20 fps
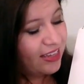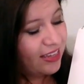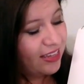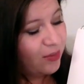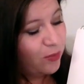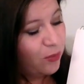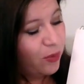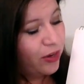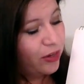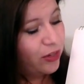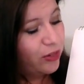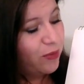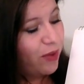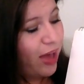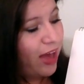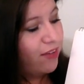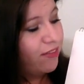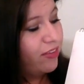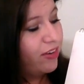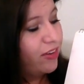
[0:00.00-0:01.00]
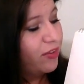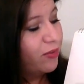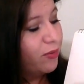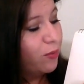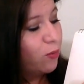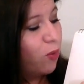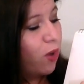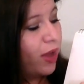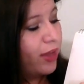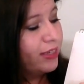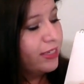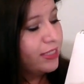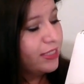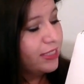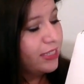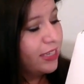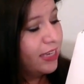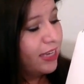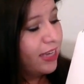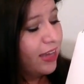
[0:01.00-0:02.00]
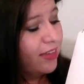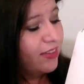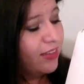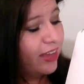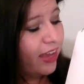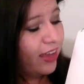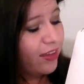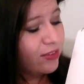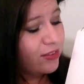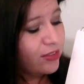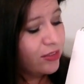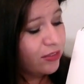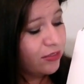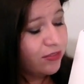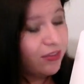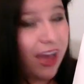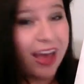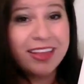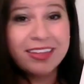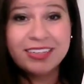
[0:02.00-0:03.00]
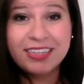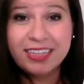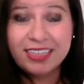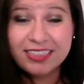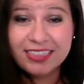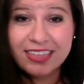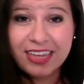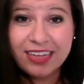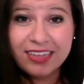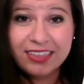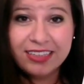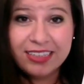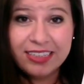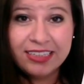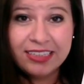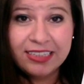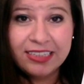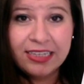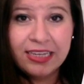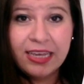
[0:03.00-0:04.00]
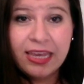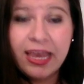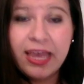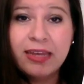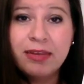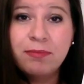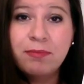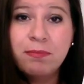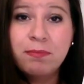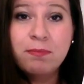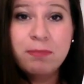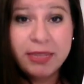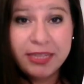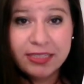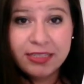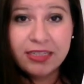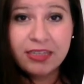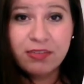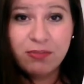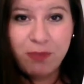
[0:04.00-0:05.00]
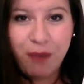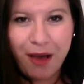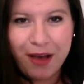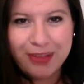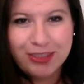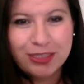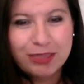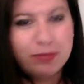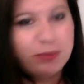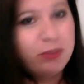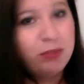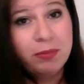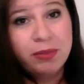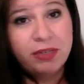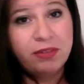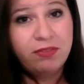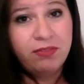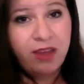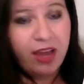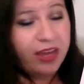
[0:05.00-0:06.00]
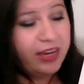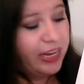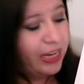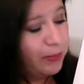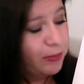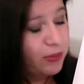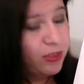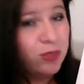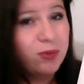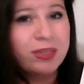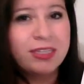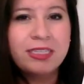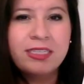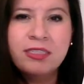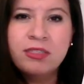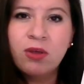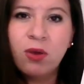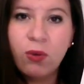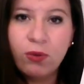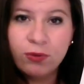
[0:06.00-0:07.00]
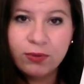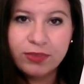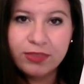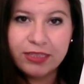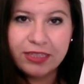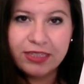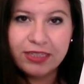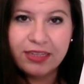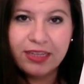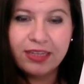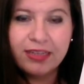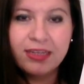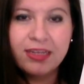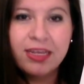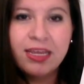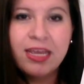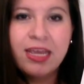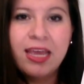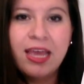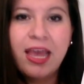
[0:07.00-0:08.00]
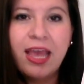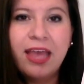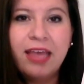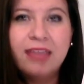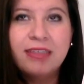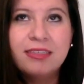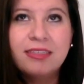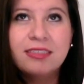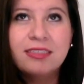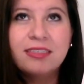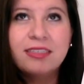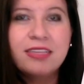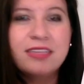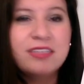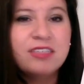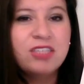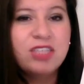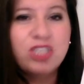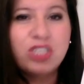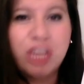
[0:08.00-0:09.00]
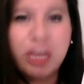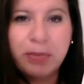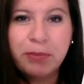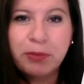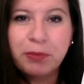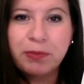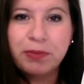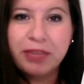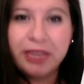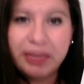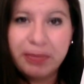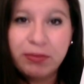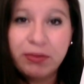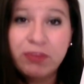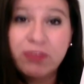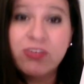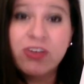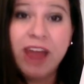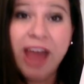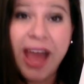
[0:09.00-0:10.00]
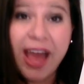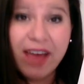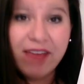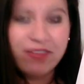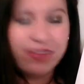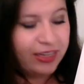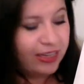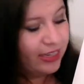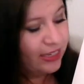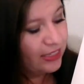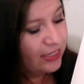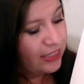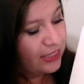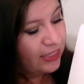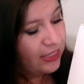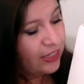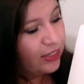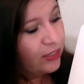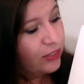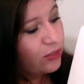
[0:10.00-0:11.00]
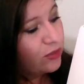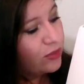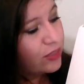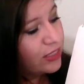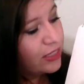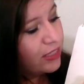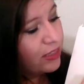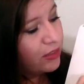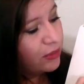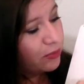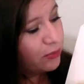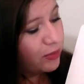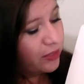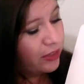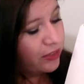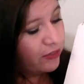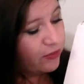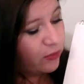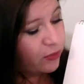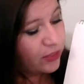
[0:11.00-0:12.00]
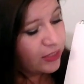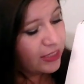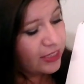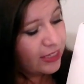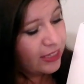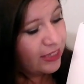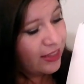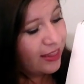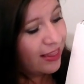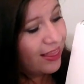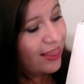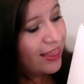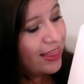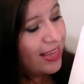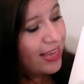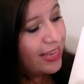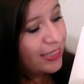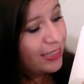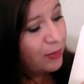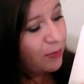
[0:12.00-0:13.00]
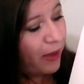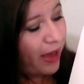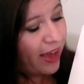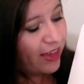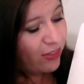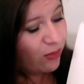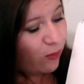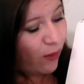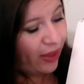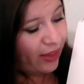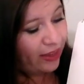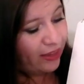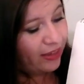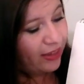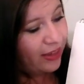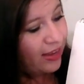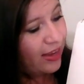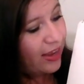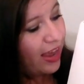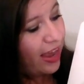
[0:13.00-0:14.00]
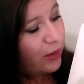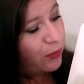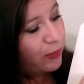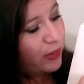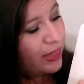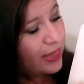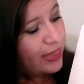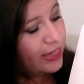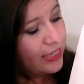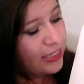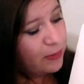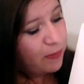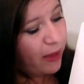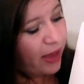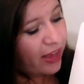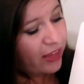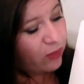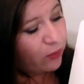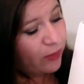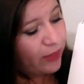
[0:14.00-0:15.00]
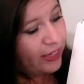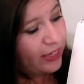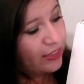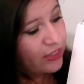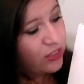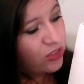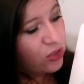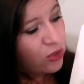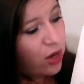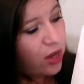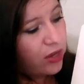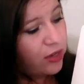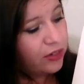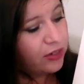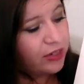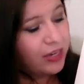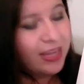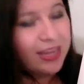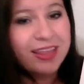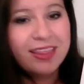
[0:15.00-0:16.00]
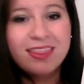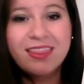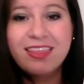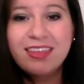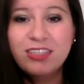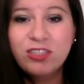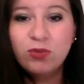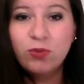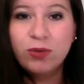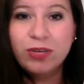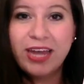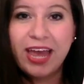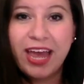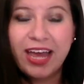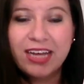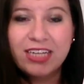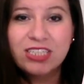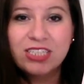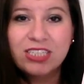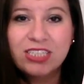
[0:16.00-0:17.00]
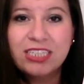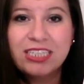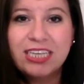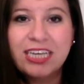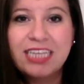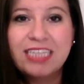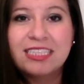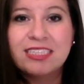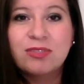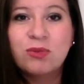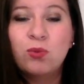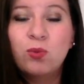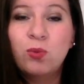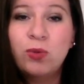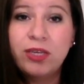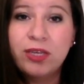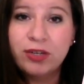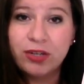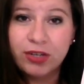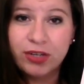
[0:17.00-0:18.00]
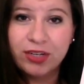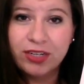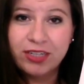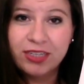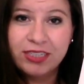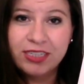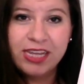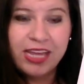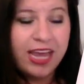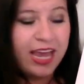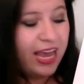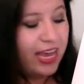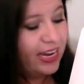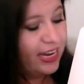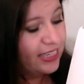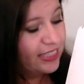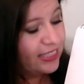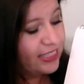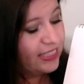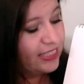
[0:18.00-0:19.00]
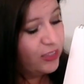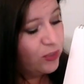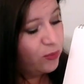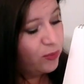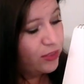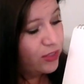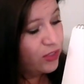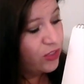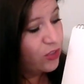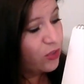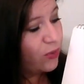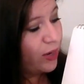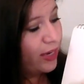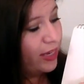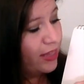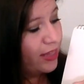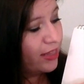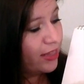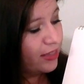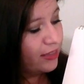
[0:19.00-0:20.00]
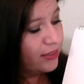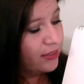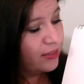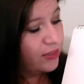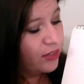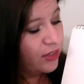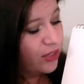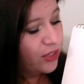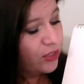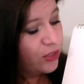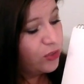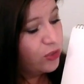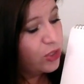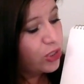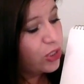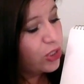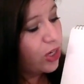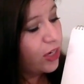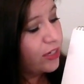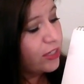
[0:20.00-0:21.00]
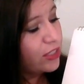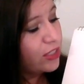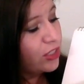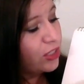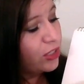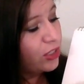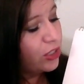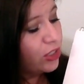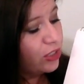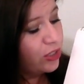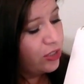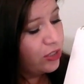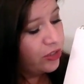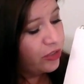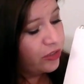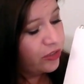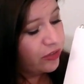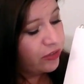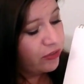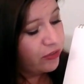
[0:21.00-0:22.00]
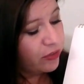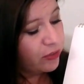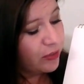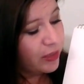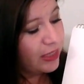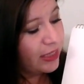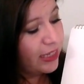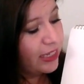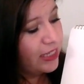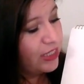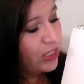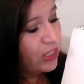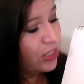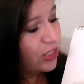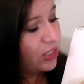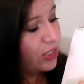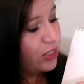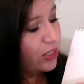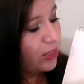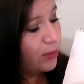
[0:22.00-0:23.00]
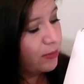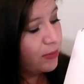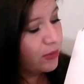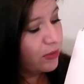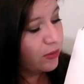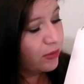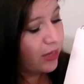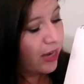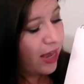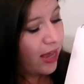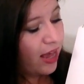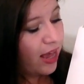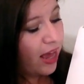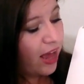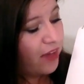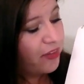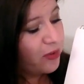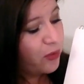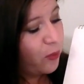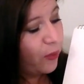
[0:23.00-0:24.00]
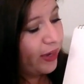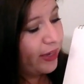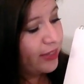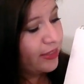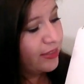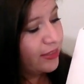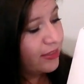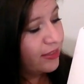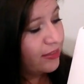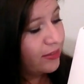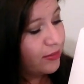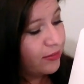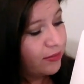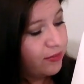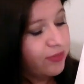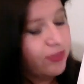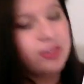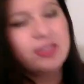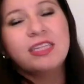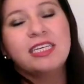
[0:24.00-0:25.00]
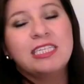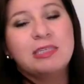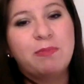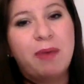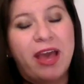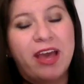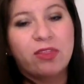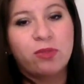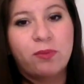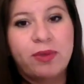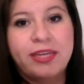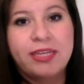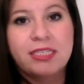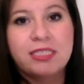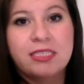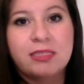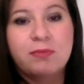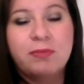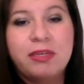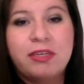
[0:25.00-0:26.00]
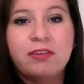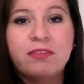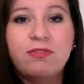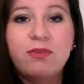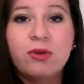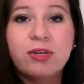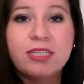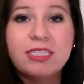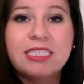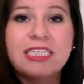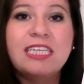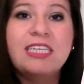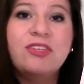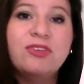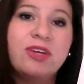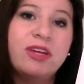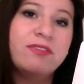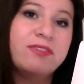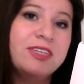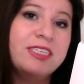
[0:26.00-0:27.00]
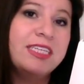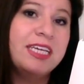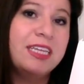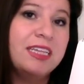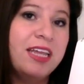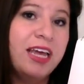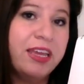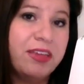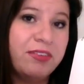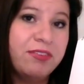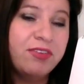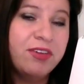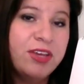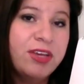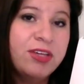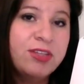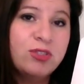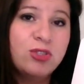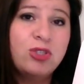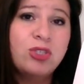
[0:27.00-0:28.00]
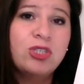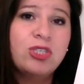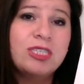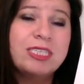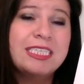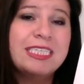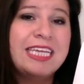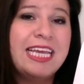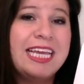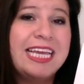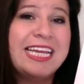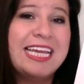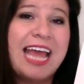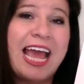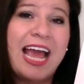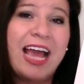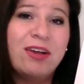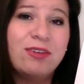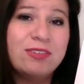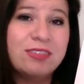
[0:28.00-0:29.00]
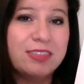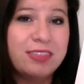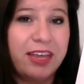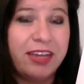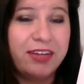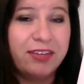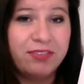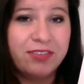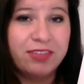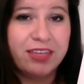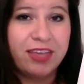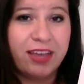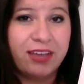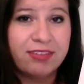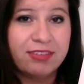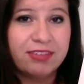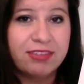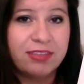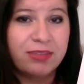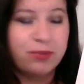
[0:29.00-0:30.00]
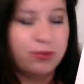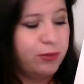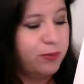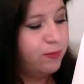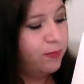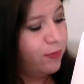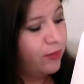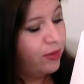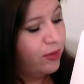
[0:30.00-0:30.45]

where you have a need or want, and the counselor validates that need and meets it if possible, but if not able to, at least holds it and doesn't shame or blame you for having it. You still are reinforcing this pathway. And when this pathway gets stronger, this one actually gets weaker. And as this one strengthens, you start to look for relationships or other ways for this pathway to be enforced in your everyday life. So you start to take it outside of the counseling room.